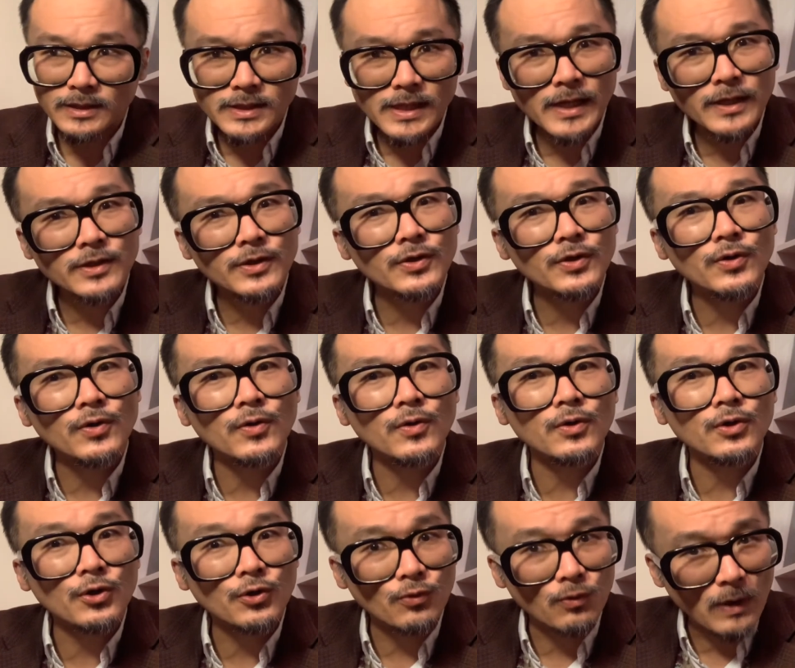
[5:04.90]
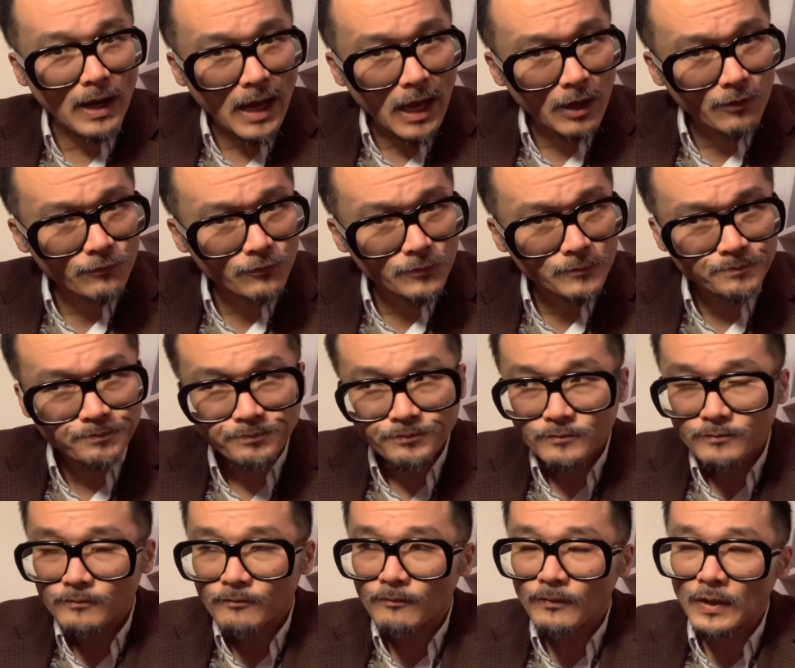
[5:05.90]
technical craft
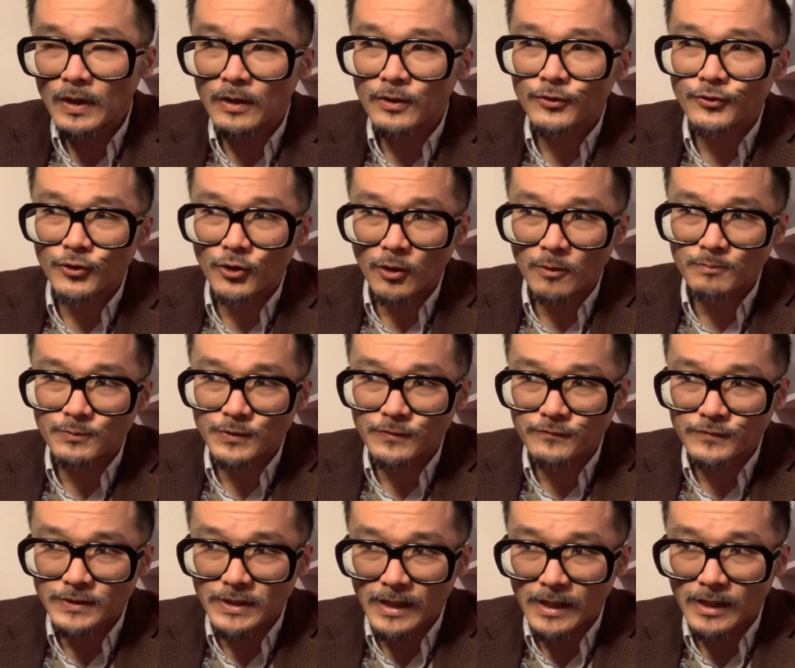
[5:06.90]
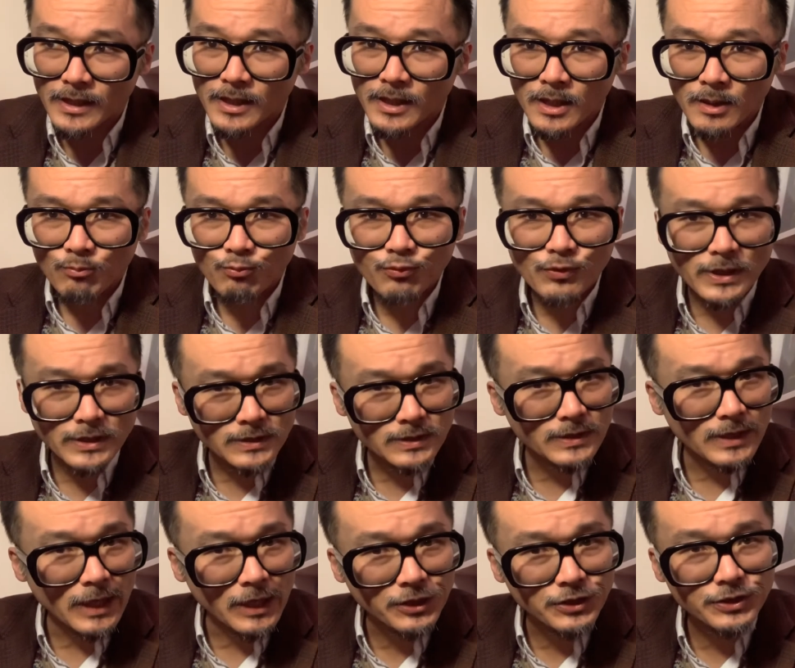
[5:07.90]
in terms of, say,
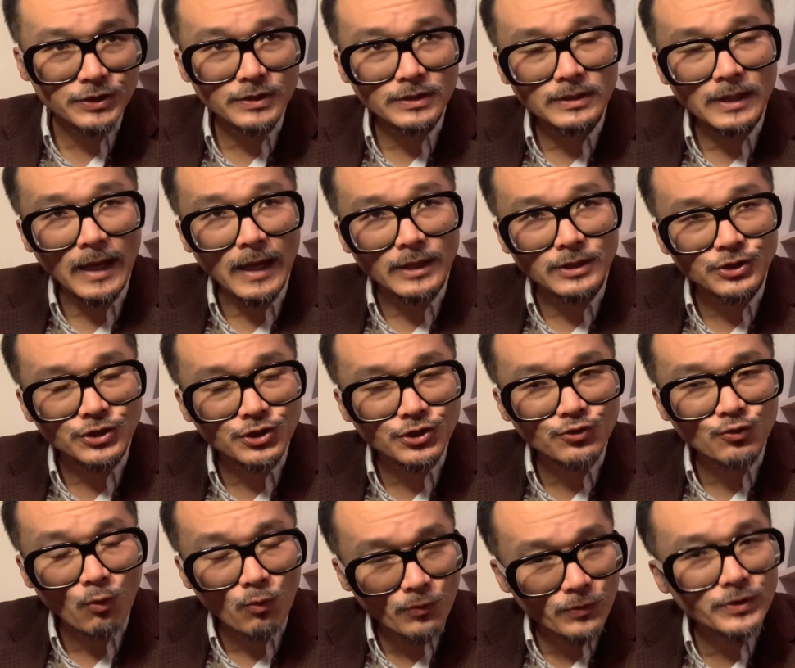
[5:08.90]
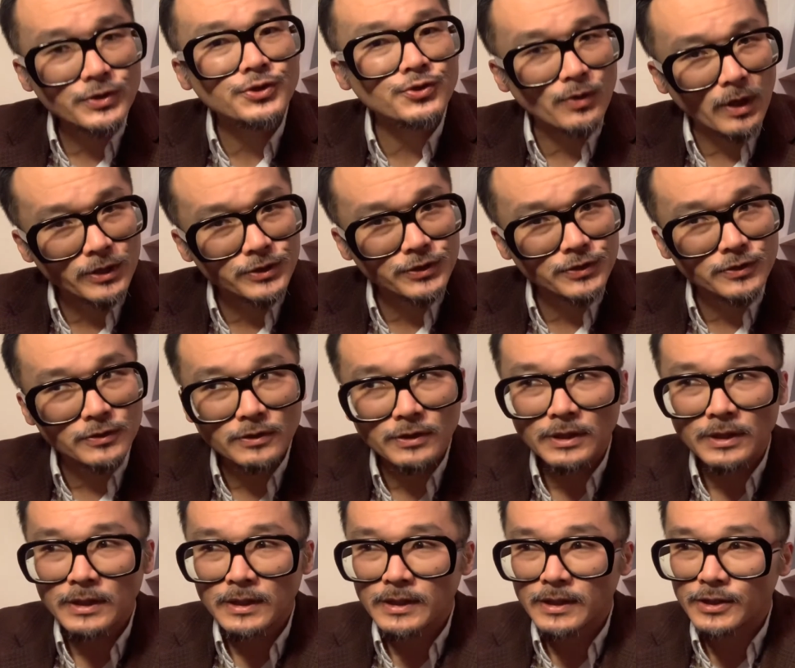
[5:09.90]
presentation and story structure,
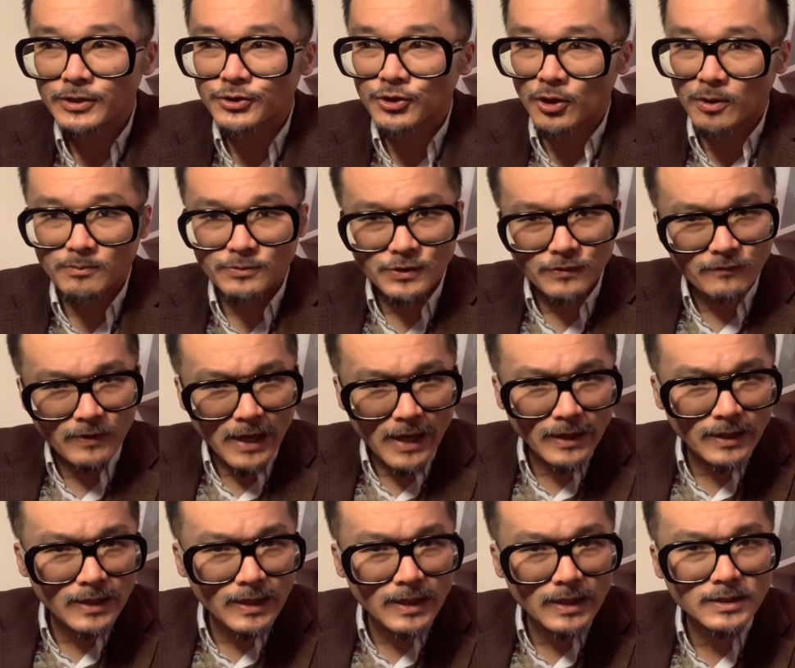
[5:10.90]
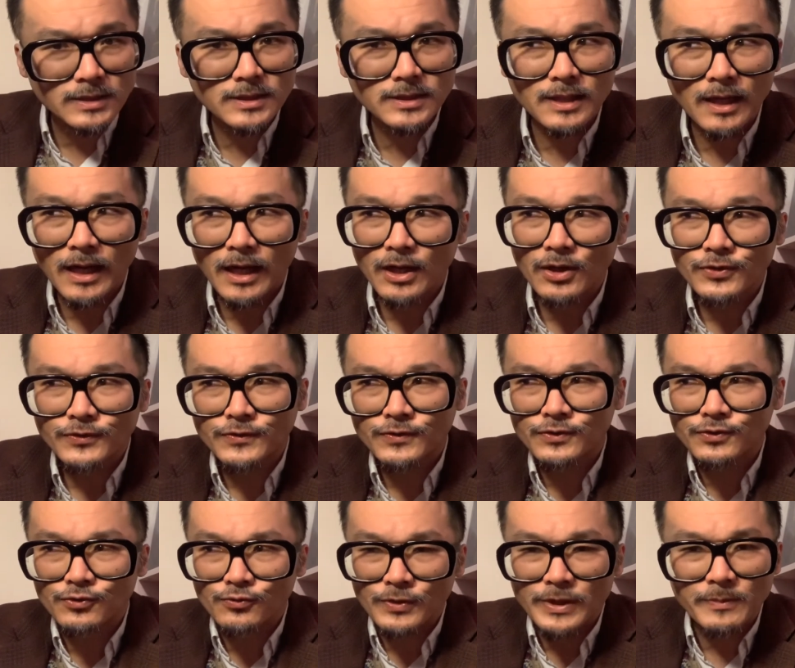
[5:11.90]
in terms of editing styles,
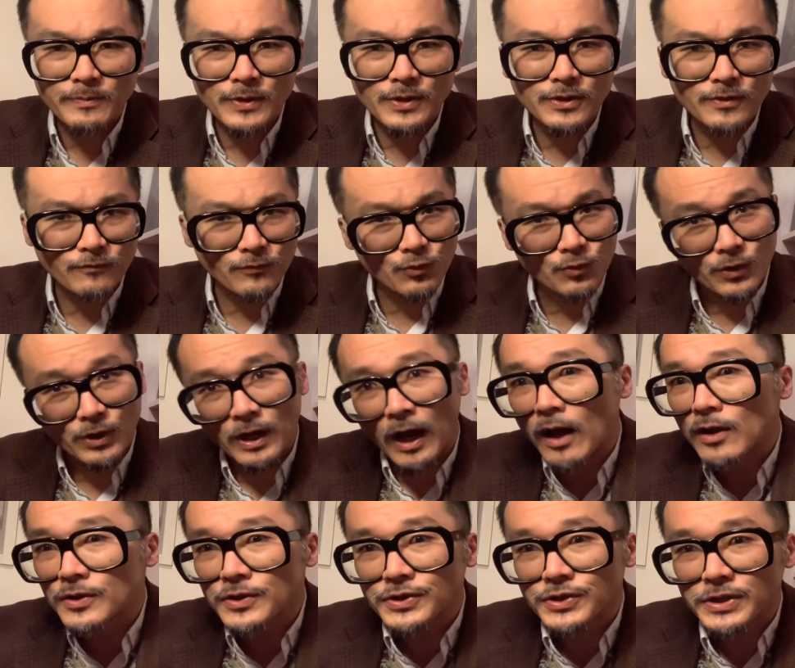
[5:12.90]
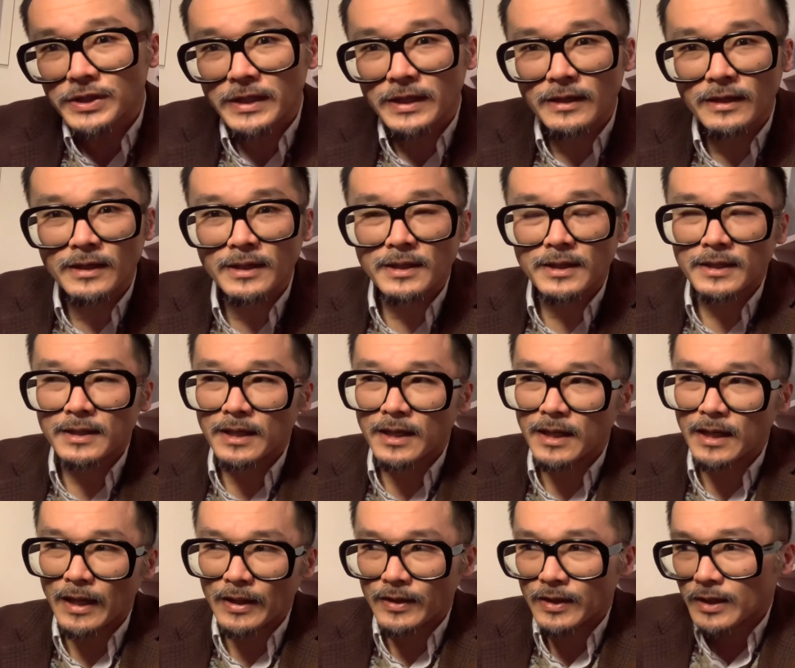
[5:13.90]
treatment of chronology,
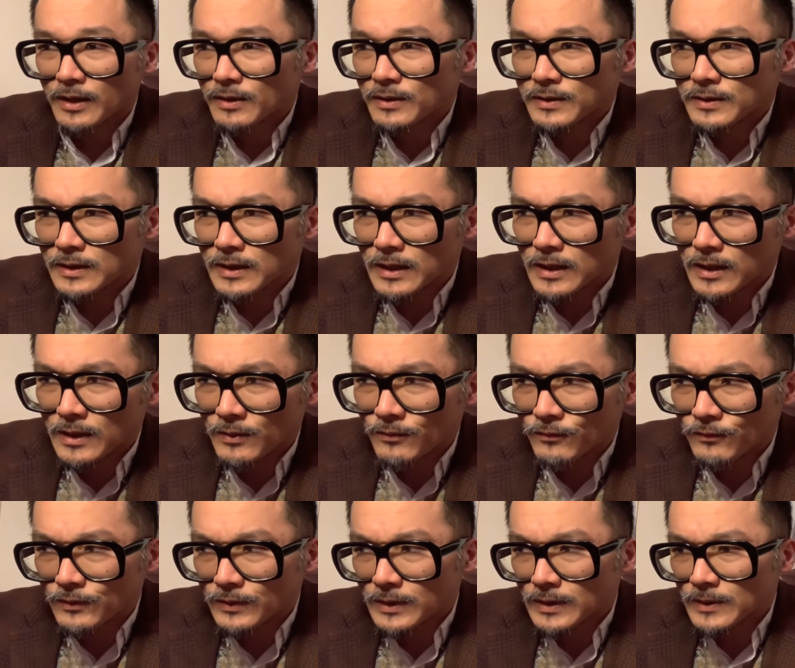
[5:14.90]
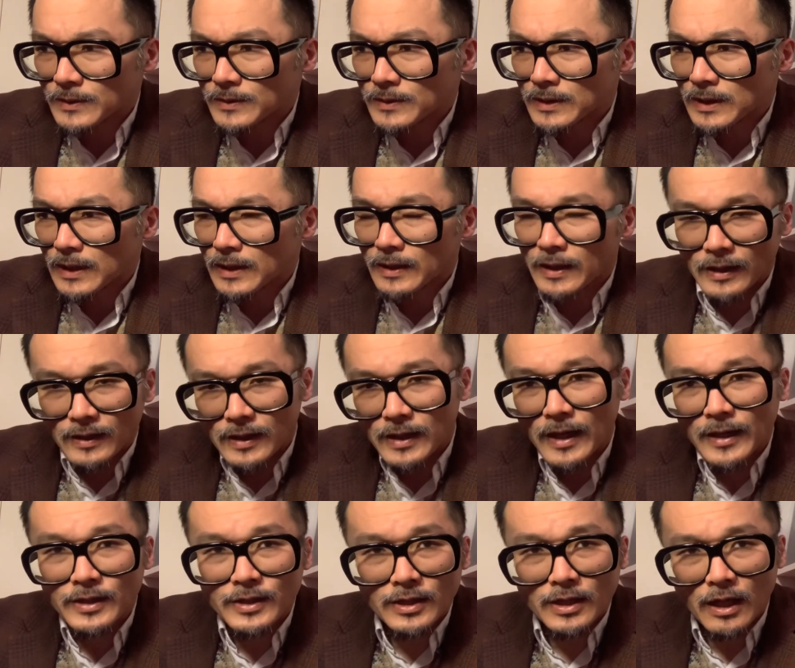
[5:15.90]
I think, and the
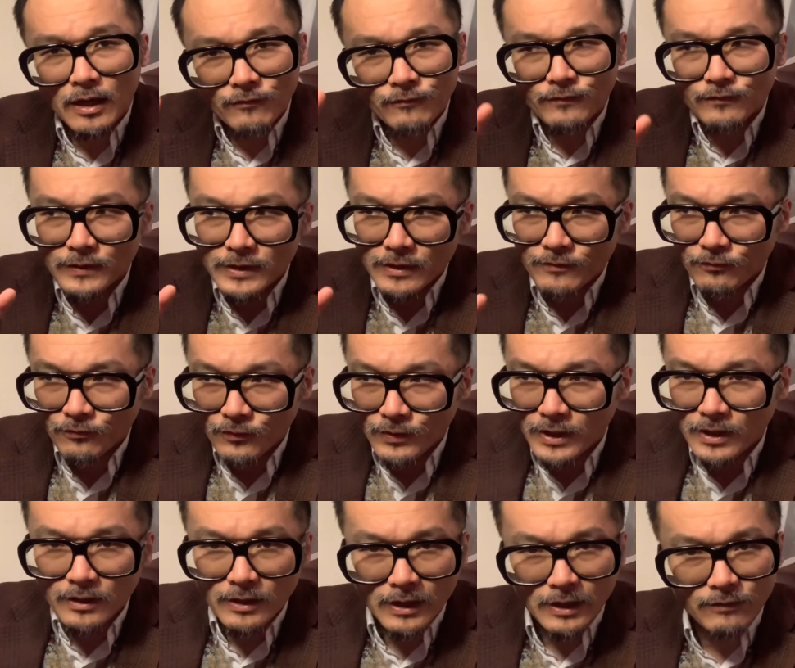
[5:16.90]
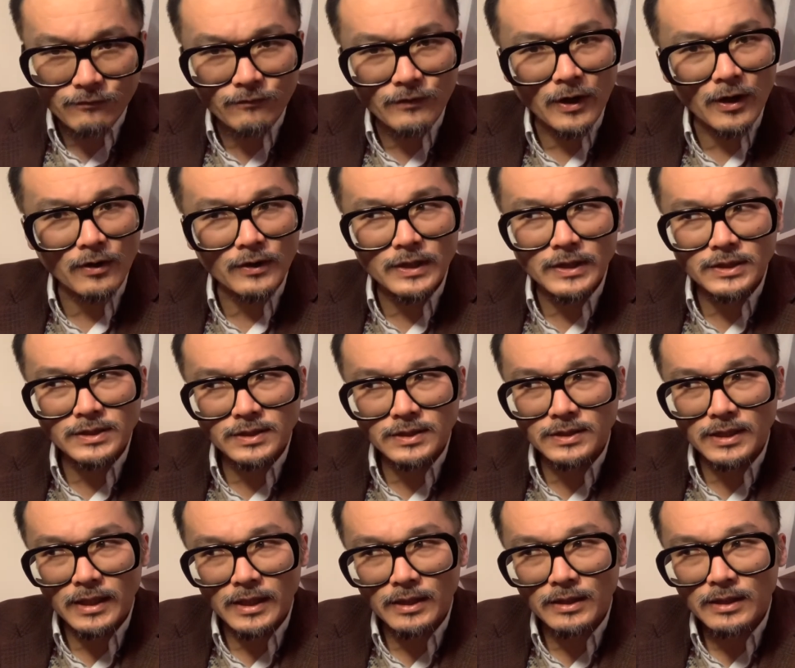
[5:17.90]
idea of differing in various,
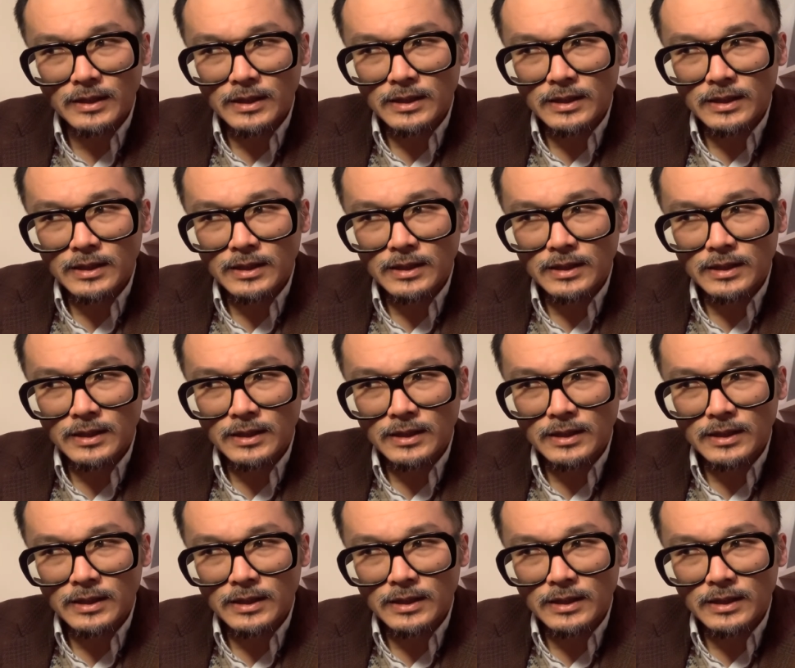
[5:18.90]
say,